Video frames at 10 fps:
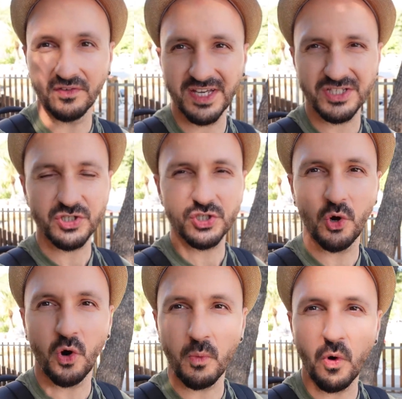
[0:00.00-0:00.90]
I think it's a
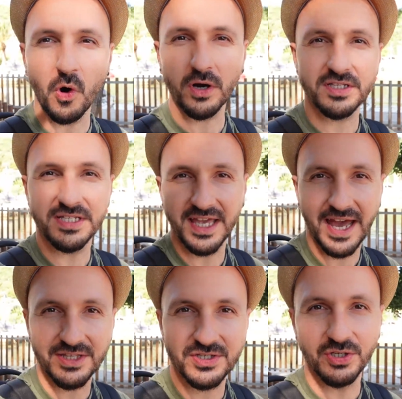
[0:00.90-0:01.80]
short walk to
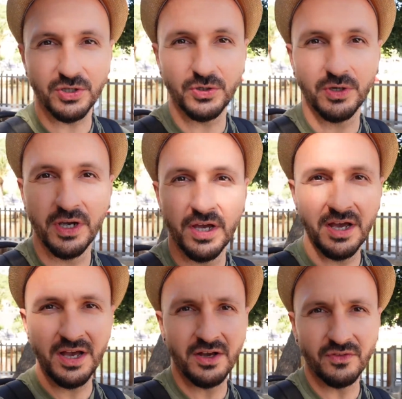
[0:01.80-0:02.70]
get to
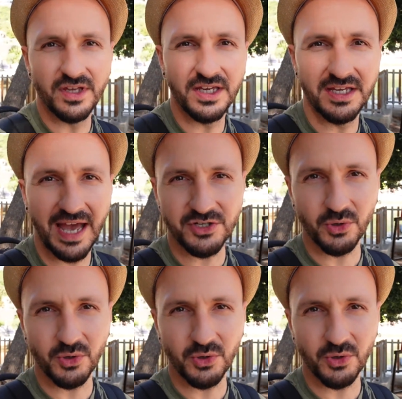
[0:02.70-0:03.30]
the actual